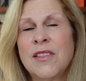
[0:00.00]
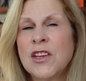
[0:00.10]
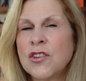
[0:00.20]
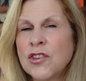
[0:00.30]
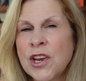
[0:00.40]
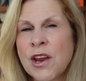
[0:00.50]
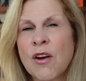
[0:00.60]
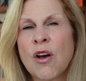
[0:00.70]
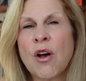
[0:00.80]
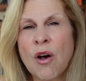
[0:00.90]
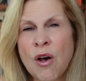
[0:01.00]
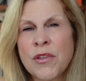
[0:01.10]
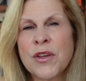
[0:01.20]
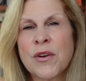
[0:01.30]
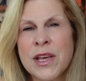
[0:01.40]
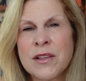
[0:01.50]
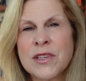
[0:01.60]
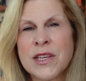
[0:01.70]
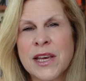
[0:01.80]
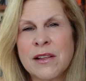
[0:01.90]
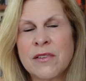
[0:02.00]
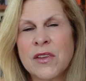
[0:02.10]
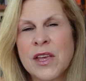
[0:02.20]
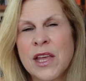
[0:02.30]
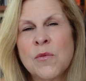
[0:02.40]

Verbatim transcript: they share all their insights.